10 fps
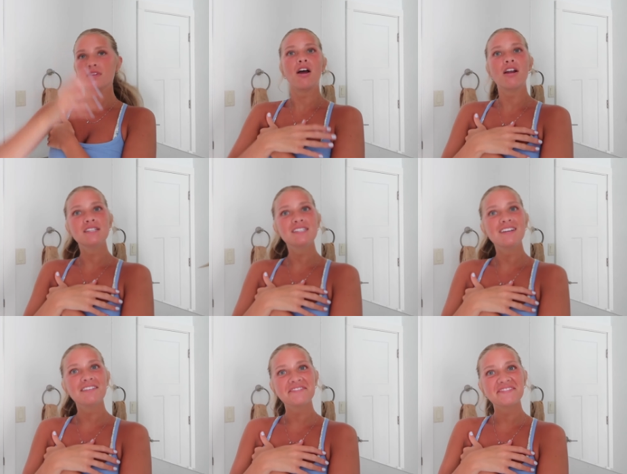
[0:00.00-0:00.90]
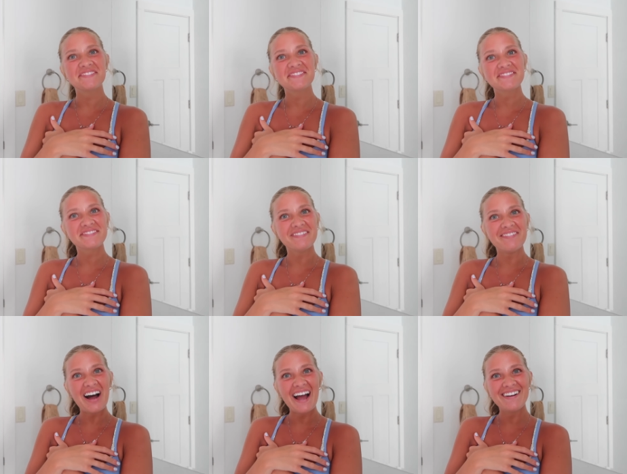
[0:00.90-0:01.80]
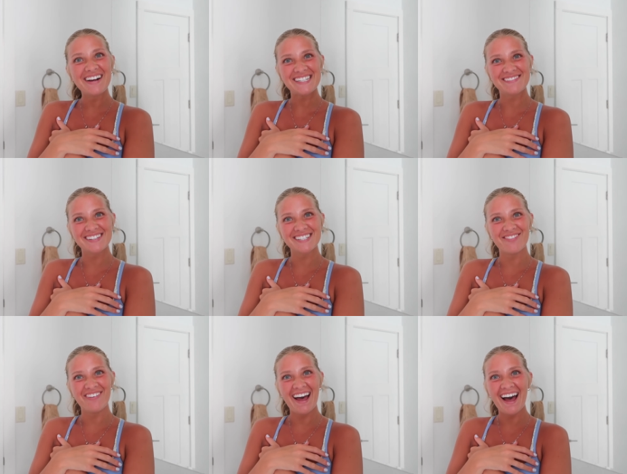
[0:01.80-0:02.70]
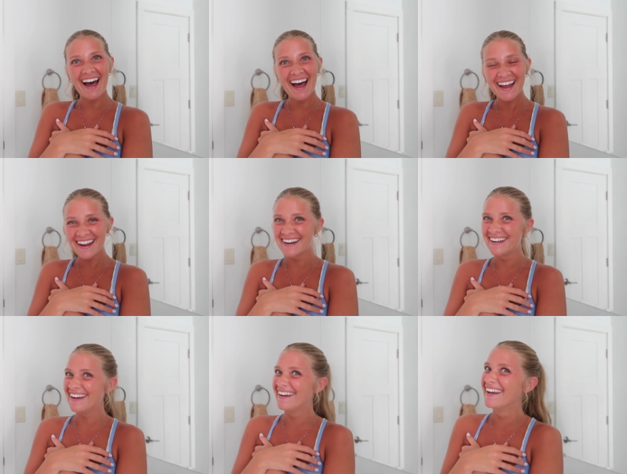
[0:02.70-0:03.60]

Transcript: Honestly, why do they smell so bad?